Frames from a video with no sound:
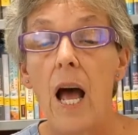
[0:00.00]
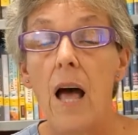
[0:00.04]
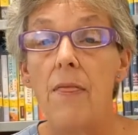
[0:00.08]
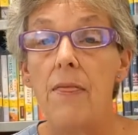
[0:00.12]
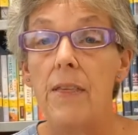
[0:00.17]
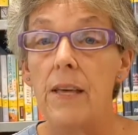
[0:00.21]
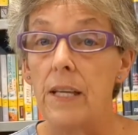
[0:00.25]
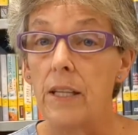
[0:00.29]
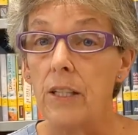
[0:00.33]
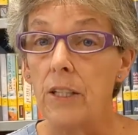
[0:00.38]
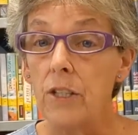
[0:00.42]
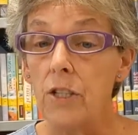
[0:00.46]

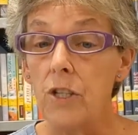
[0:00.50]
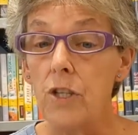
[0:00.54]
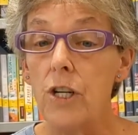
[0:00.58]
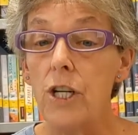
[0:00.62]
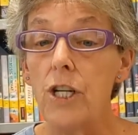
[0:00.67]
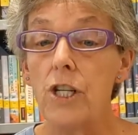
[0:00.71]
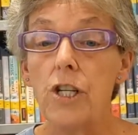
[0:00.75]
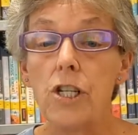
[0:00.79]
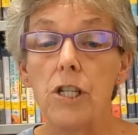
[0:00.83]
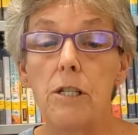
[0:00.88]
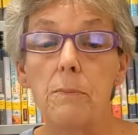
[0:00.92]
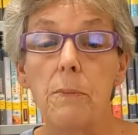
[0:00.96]
The
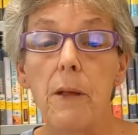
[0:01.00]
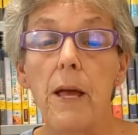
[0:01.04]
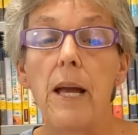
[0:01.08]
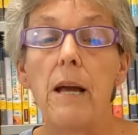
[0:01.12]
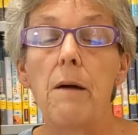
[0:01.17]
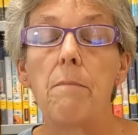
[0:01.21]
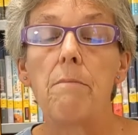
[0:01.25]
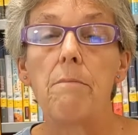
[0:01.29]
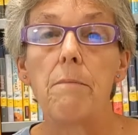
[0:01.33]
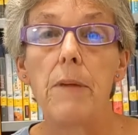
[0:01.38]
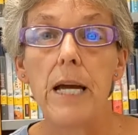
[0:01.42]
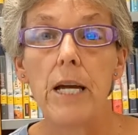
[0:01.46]
illustrations play
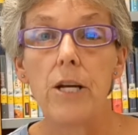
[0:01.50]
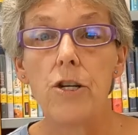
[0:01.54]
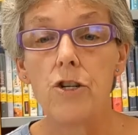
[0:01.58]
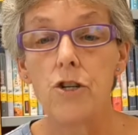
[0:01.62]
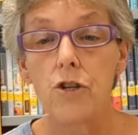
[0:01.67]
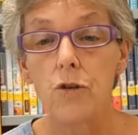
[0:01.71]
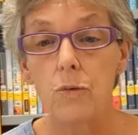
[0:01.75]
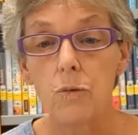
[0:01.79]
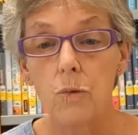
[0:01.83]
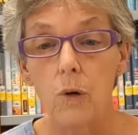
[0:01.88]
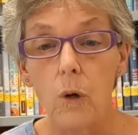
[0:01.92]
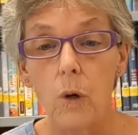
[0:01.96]
a
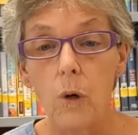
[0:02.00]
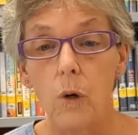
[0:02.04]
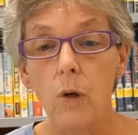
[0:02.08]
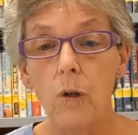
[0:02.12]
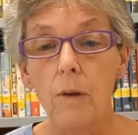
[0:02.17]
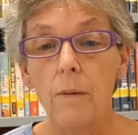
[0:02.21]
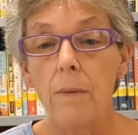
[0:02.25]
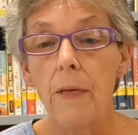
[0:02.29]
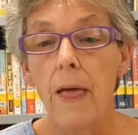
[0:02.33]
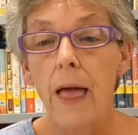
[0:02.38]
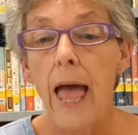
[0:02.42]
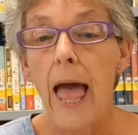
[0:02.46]
major
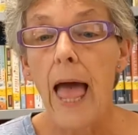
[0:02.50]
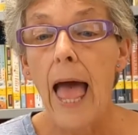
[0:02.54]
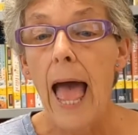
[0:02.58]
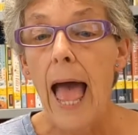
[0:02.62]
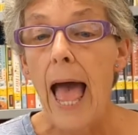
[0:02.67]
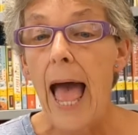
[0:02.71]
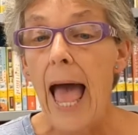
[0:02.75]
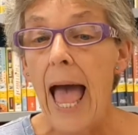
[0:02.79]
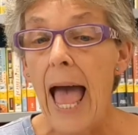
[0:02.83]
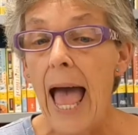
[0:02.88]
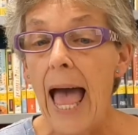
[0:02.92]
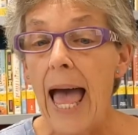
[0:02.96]
role,
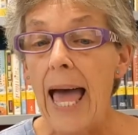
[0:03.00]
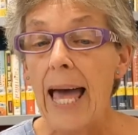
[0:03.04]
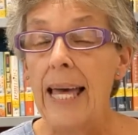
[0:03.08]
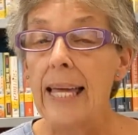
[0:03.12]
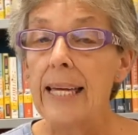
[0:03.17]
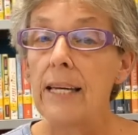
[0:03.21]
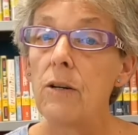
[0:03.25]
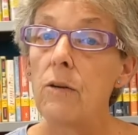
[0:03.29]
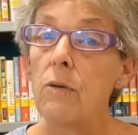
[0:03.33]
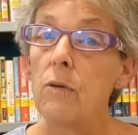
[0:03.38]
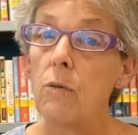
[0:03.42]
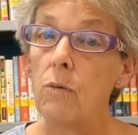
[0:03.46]

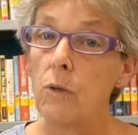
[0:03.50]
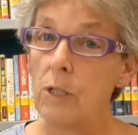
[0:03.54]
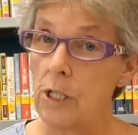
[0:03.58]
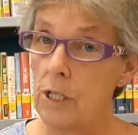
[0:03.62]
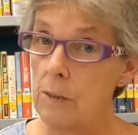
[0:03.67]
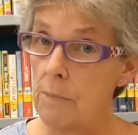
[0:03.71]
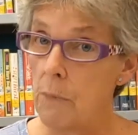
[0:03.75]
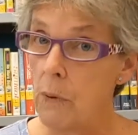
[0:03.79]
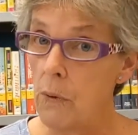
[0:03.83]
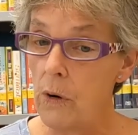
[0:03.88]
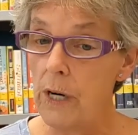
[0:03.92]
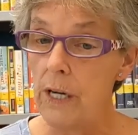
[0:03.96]
and what's
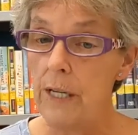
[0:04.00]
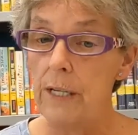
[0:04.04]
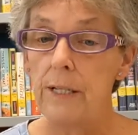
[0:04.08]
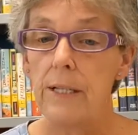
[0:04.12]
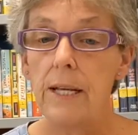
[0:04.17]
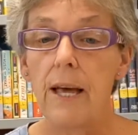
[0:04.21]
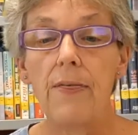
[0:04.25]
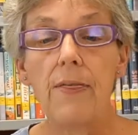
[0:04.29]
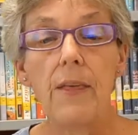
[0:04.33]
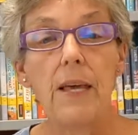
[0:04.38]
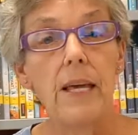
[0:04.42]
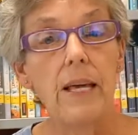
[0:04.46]
important is
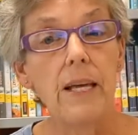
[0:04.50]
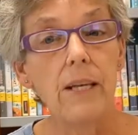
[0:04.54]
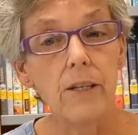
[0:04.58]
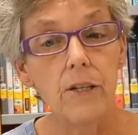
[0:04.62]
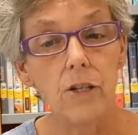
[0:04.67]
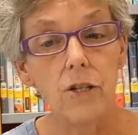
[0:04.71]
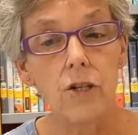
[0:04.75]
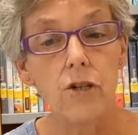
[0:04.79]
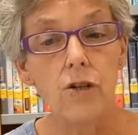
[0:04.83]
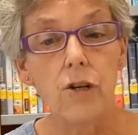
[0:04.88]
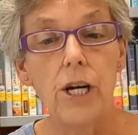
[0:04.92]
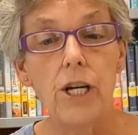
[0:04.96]
that the
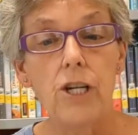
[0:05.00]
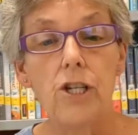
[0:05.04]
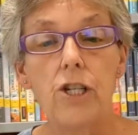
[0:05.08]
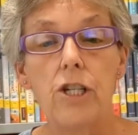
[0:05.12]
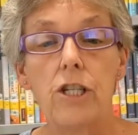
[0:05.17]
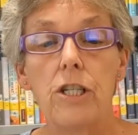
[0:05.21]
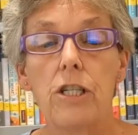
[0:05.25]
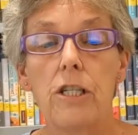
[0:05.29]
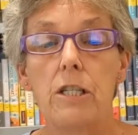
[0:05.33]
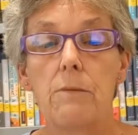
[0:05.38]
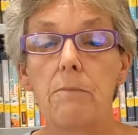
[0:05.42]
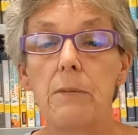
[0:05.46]

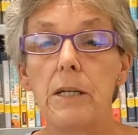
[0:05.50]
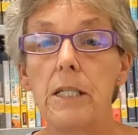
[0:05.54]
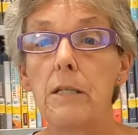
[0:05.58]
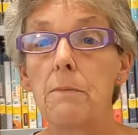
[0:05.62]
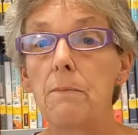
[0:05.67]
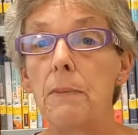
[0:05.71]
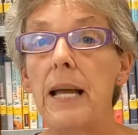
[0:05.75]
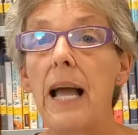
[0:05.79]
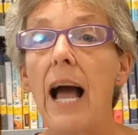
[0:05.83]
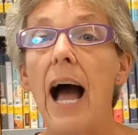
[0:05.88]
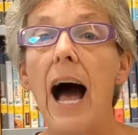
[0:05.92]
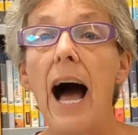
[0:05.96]
illustrations must
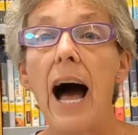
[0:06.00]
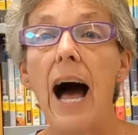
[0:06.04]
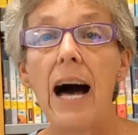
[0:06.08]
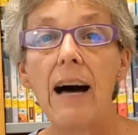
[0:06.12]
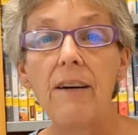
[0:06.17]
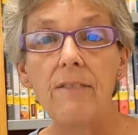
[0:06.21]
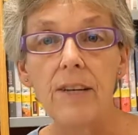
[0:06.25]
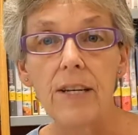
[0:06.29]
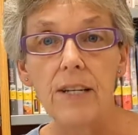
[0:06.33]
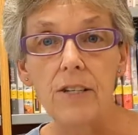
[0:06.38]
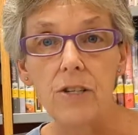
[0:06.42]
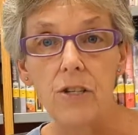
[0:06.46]
be
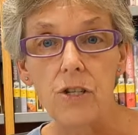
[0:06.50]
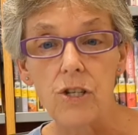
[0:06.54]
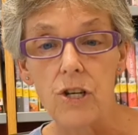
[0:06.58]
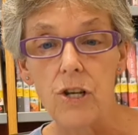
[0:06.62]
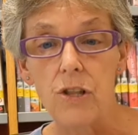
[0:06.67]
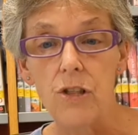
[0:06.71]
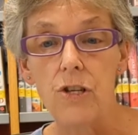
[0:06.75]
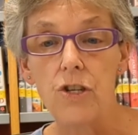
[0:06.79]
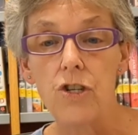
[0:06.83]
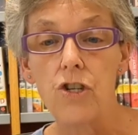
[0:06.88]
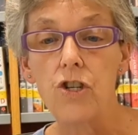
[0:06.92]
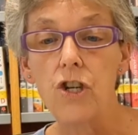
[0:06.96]
obvious to
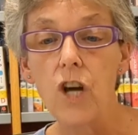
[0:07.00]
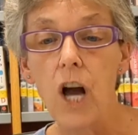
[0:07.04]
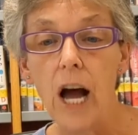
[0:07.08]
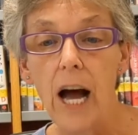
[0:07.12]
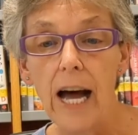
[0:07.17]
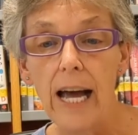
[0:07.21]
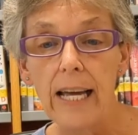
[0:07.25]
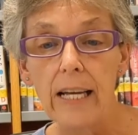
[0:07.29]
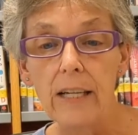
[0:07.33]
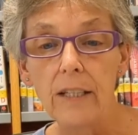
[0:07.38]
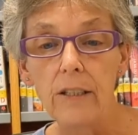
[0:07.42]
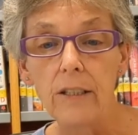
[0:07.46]
the
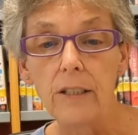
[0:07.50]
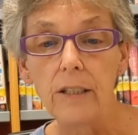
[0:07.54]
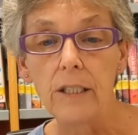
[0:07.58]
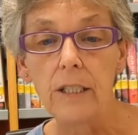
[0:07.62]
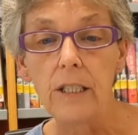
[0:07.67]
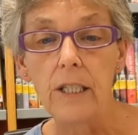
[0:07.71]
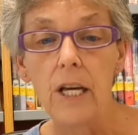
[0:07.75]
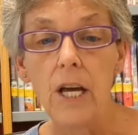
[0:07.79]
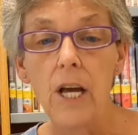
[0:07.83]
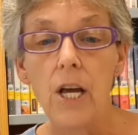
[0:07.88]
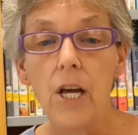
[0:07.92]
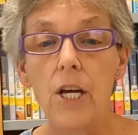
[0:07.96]

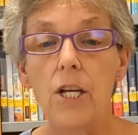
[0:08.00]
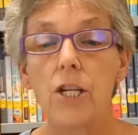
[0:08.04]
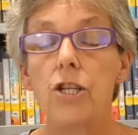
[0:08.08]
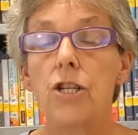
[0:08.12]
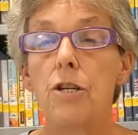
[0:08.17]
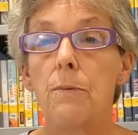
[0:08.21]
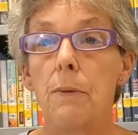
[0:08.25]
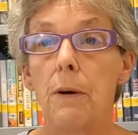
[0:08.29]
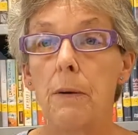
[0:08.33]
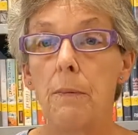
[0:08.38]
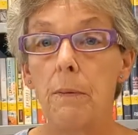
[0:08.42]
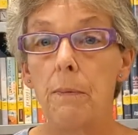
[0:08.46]
child
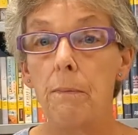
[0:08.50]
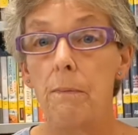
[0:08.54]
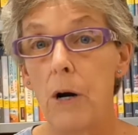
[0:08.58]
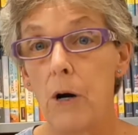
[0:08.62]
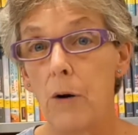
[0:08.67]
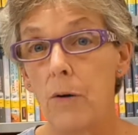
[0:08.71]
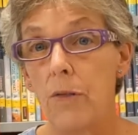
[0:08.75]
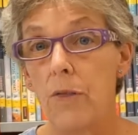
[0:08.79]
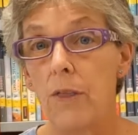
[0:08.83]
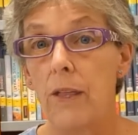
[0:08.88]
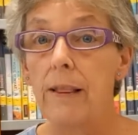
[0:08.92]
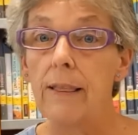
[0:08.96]
to
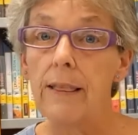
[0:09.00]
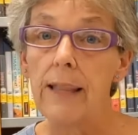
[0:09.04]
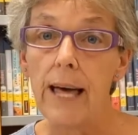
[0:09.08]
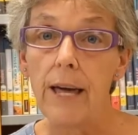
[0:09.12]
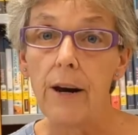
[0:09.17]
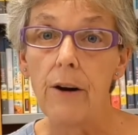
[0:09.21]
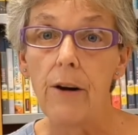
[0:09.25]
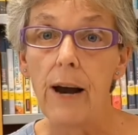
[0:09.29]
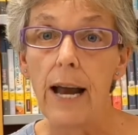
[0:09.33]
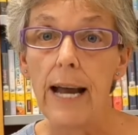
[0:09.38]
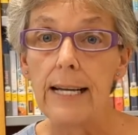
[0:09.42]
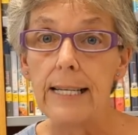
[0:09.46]
promote the
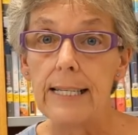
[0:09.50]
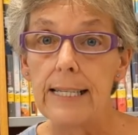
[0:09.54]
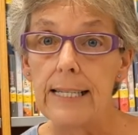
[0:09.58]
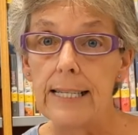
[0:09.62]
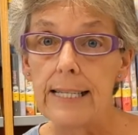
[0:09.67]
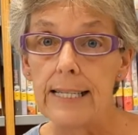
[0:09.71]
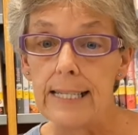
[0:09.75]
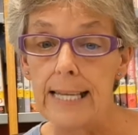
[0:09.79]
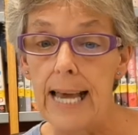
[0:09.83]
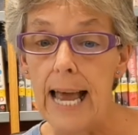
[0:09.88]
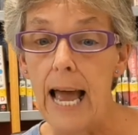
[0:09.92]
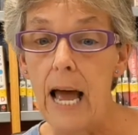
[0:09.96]
letter and
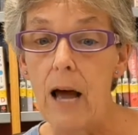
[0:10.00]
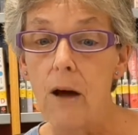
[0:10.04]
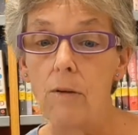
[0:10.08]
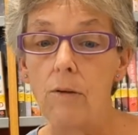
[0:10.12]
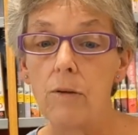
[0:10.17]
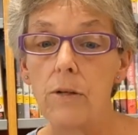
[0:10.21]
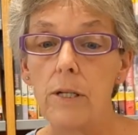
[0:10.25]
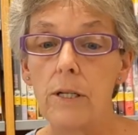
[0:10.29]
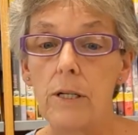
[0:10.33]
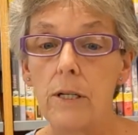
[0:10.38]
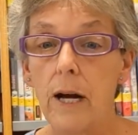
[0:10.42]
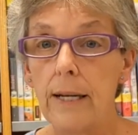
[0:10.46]

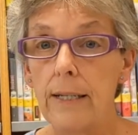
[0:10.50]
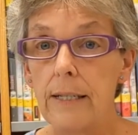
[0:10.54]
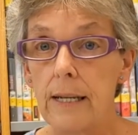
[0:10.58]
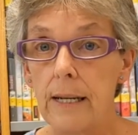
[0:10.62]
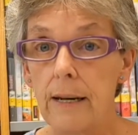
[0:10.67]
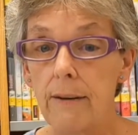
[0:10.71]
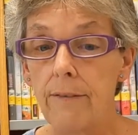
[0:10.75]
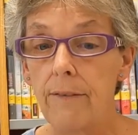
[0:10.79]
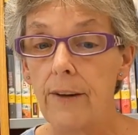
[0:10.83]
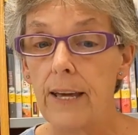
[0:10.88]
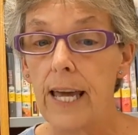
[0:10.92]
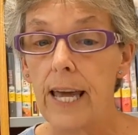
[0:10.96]
sound
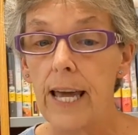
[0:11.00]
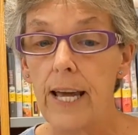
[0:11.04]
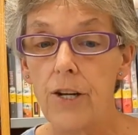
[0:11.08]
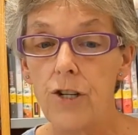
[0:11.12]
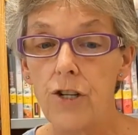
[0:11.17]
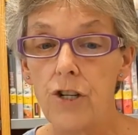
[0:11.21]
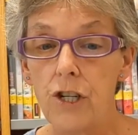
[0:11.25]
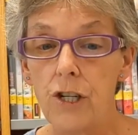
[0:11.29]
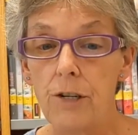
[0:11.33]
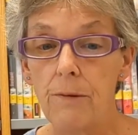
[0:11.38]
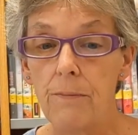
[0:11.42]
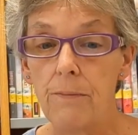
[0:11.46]

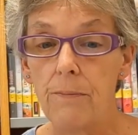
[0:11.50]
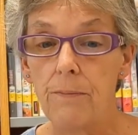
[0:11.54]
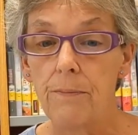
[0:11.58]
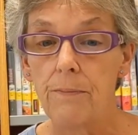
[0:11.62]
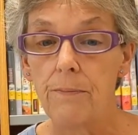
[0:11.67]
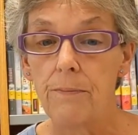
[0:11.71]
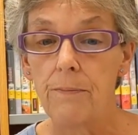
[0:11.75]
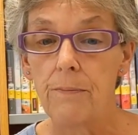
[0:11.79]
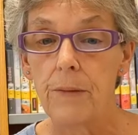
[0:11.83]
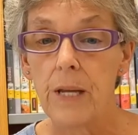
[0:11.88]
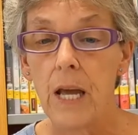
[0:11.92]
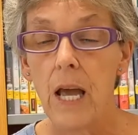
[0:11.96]
identification.
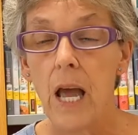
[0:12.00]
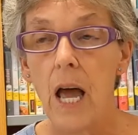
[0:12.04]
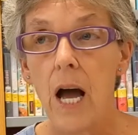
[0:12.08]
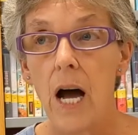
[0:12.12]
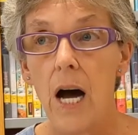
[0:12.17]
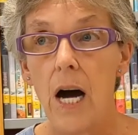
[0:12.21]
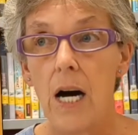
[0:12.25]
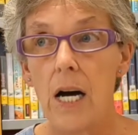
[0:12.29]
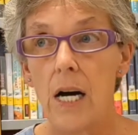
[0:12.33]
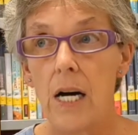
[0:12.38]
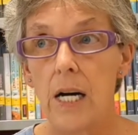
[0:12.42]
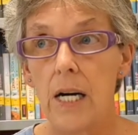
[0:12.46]

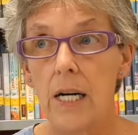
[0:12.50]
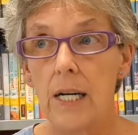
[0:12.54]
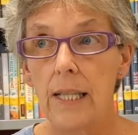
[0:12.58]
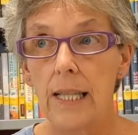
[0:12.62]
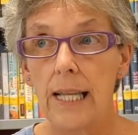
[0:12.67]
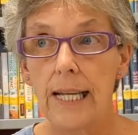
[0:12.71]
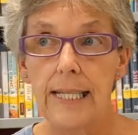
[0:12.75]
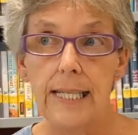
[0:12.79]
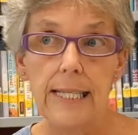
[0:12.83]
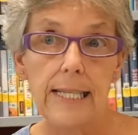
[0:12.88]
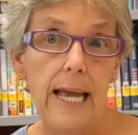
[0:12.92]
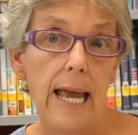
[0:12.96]

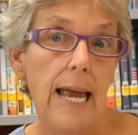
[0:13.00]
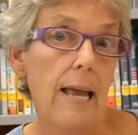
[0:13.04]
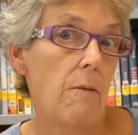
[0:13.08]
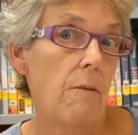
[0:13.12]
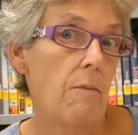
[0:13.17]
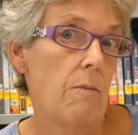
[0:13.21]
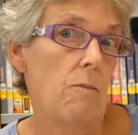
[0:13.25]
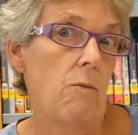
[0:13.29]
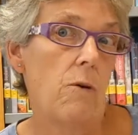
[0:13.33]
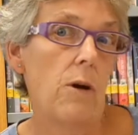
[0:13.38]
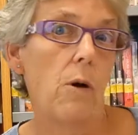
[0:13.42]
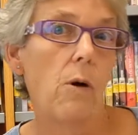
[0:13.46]
Let's say
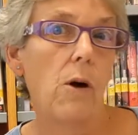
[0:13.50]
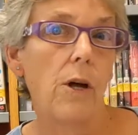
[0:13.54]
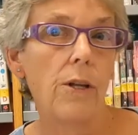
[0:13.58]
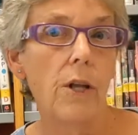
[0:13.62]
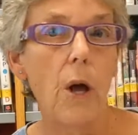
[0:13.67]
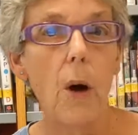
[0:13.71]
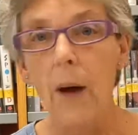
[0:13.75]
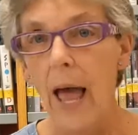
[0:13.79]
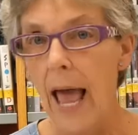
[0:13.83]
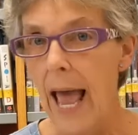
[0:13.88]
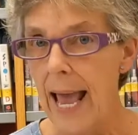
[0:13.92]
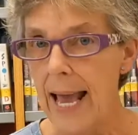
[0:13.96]
we all
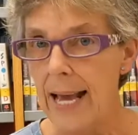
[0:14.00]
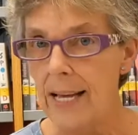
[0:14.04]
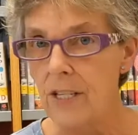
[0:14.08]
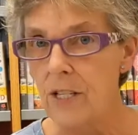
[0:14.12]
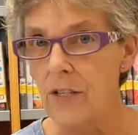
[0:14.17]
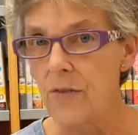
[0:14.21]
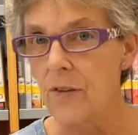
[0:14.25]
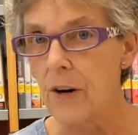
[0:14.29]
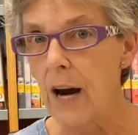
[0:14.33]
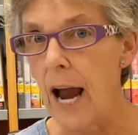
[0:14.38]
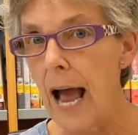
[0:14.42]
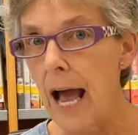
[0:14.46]
know A
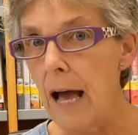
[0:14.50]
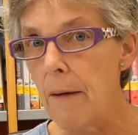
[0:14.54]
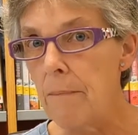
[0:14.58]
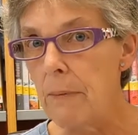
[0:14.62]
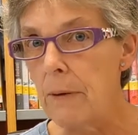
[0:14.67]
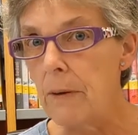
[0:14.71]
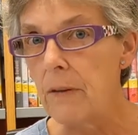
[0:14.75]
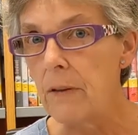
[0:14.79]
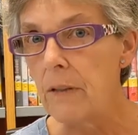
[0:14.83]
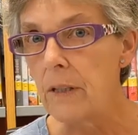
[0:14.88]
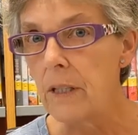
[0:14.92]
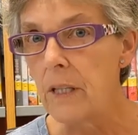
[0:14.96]
is for
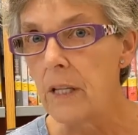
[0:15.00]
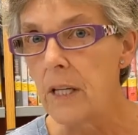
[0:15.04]
apple.